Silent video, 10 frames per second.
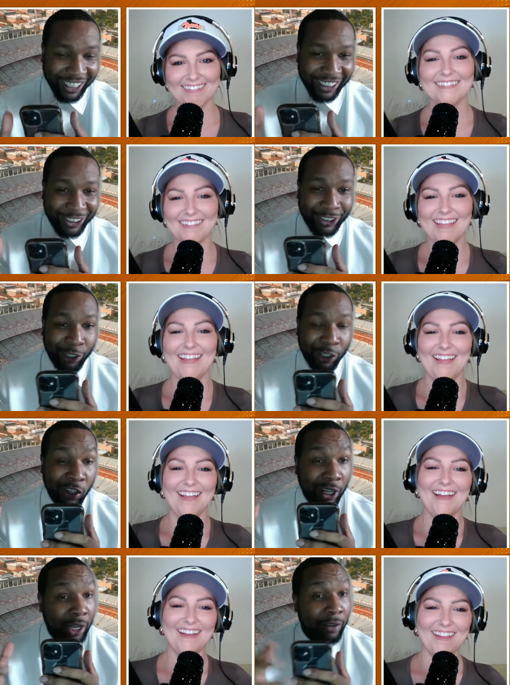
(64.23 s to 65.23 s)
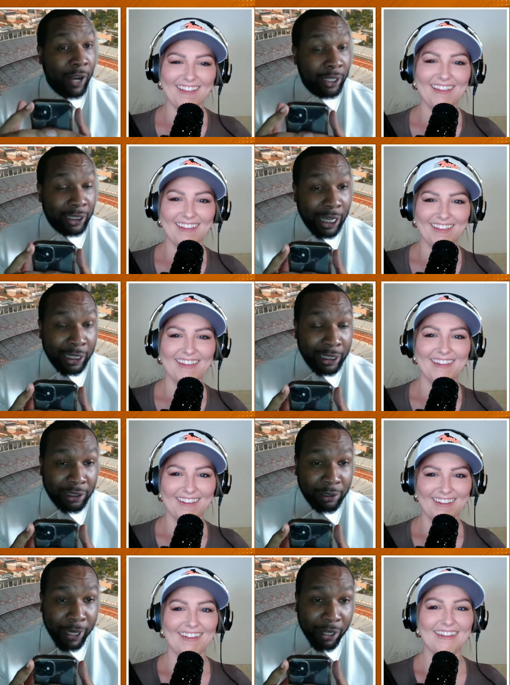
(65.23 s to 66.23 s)
Speaker 1: right. So finally got
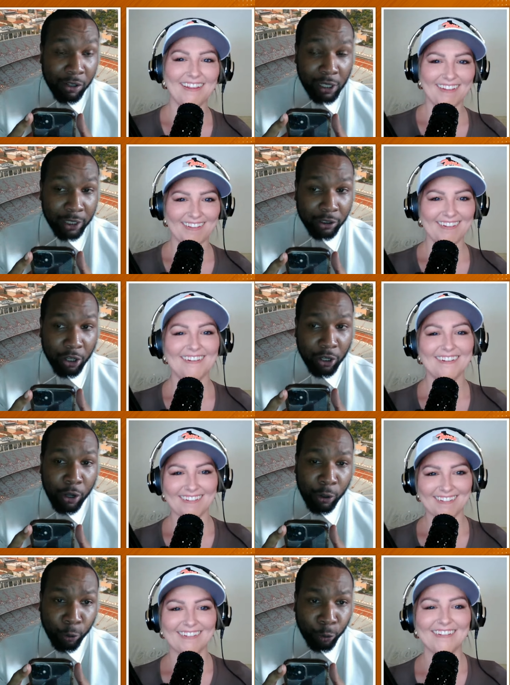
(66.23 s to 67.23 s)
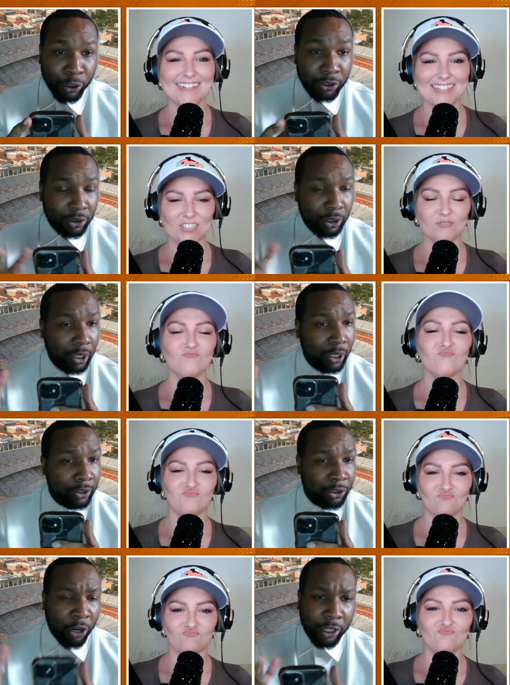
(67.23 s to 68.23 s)
Lacey back on Locked On Longhorns.
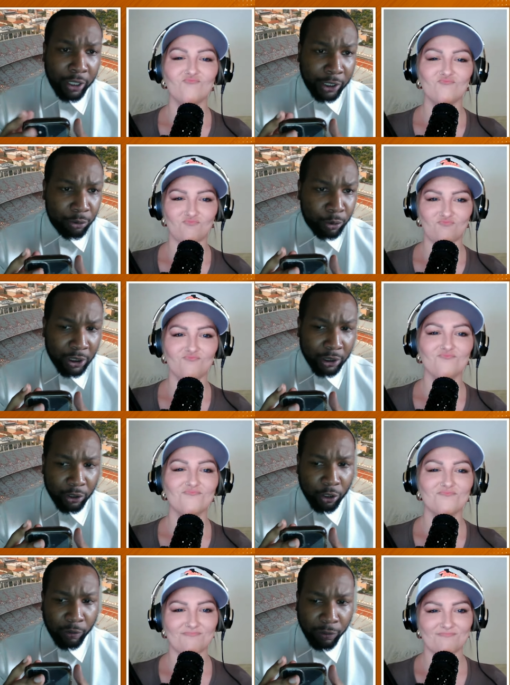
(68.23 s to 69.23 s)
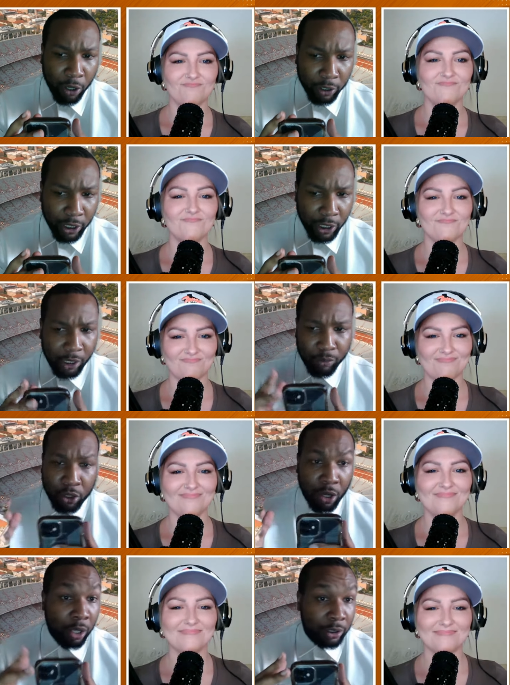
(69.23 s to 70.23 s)
Starting next week, you know, fall camp, just
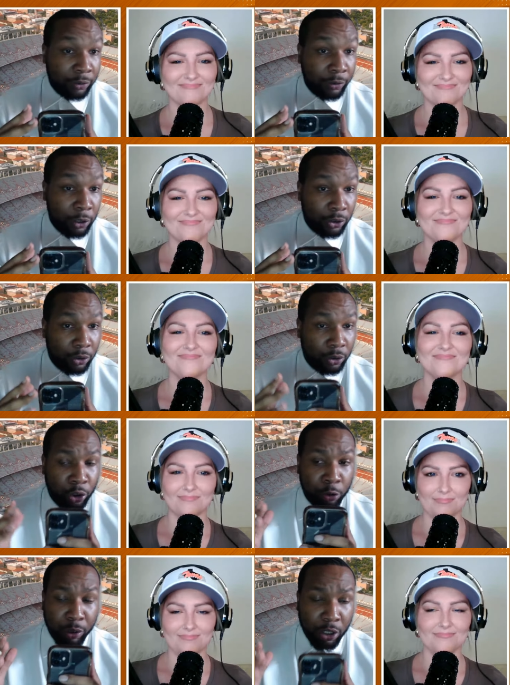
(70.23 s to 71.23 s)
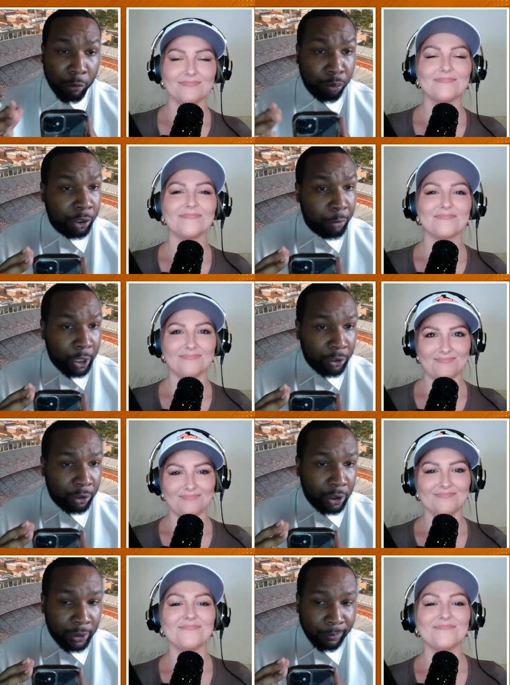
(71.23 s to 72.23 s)
August 1st. She'll be on pretty
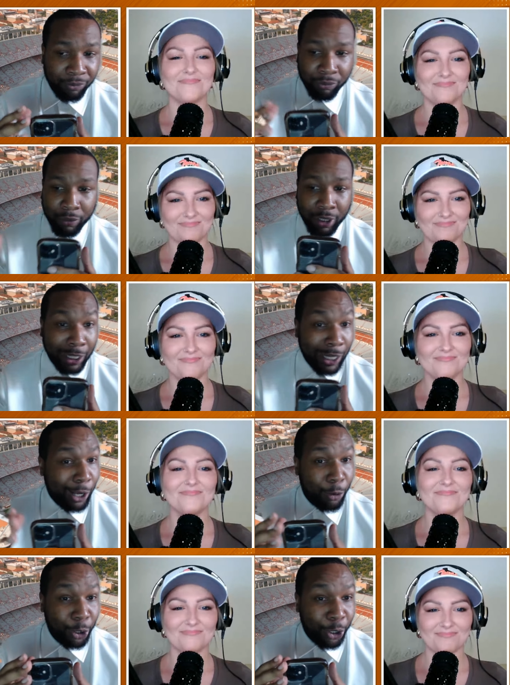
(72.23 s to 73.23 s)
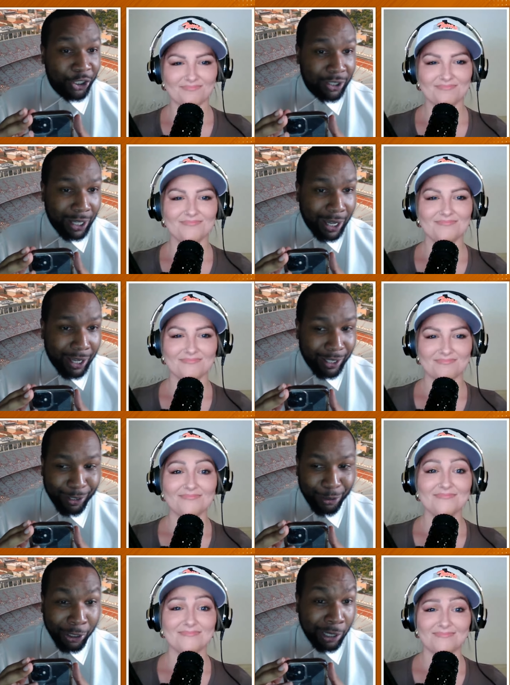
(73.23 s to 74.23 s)
regularly. A lot going on in July, you
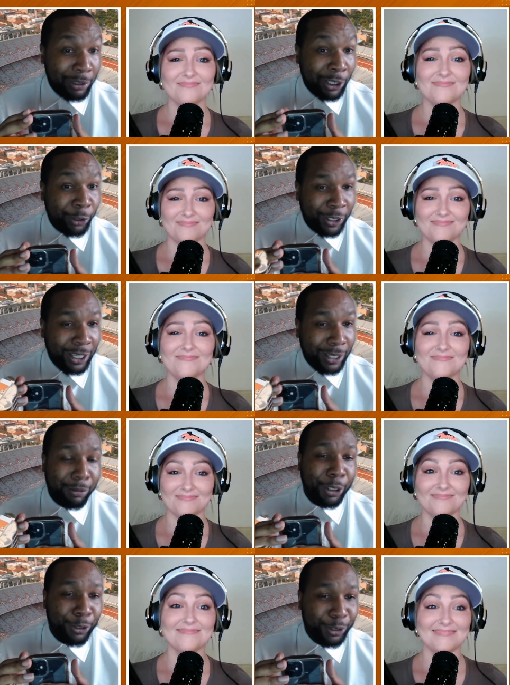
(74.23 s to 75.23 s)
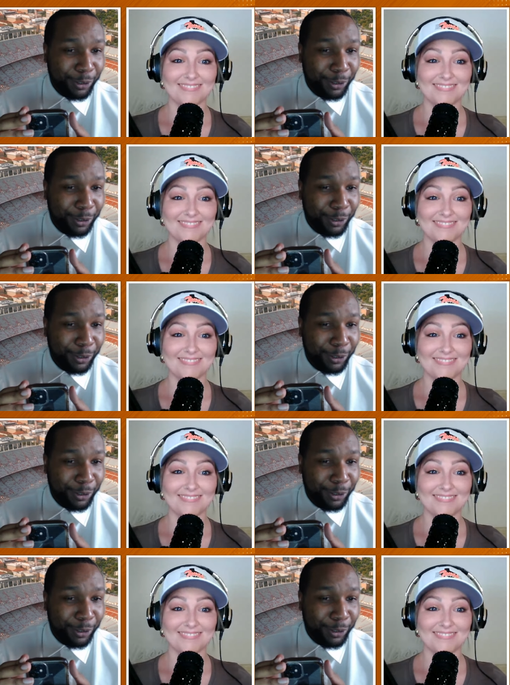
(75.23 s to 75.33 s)
know, namely Hurricane Beryl,